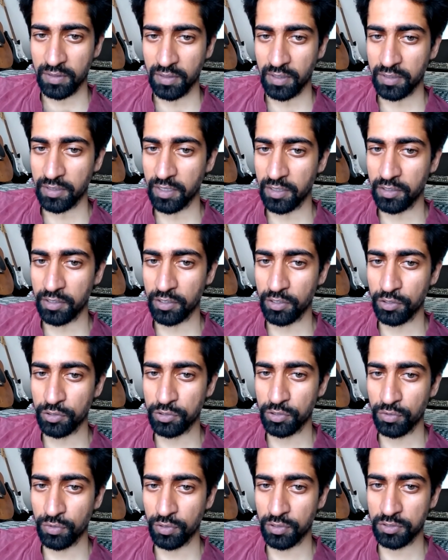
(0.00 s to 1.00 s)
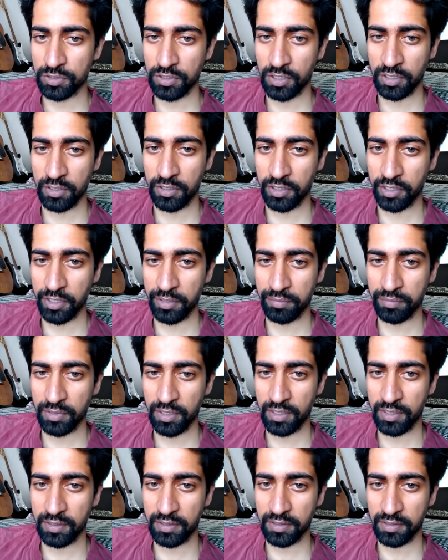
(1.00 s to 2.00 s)
and that delusion was a dream
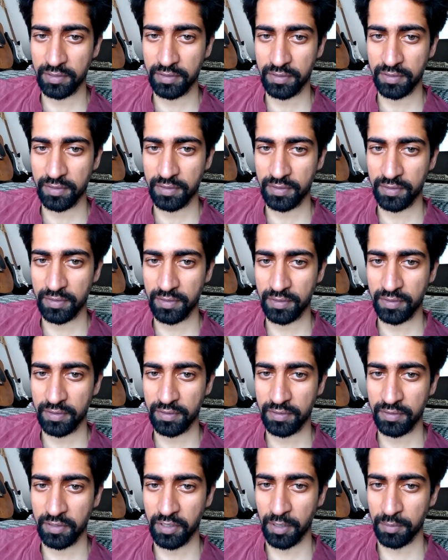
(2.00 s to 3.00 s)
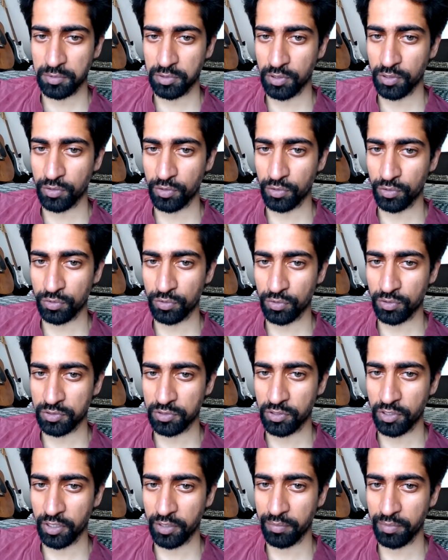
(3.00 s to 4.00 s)
that the absolute truth
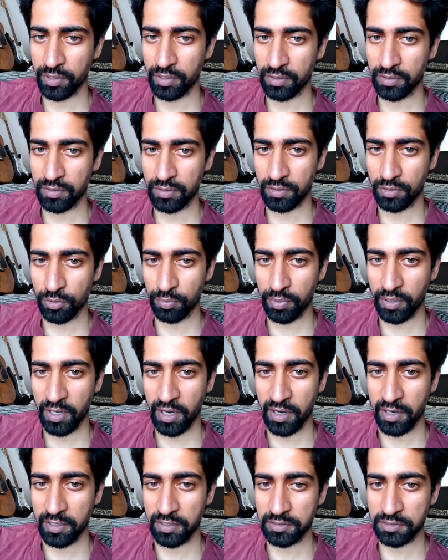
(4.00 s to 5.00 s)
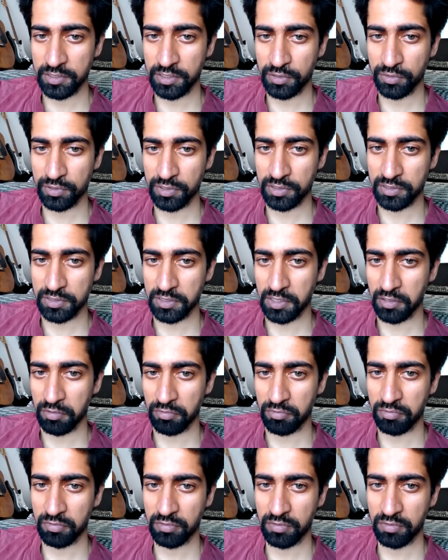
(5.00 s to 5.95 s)
was dreaming to play hide and seek with itself.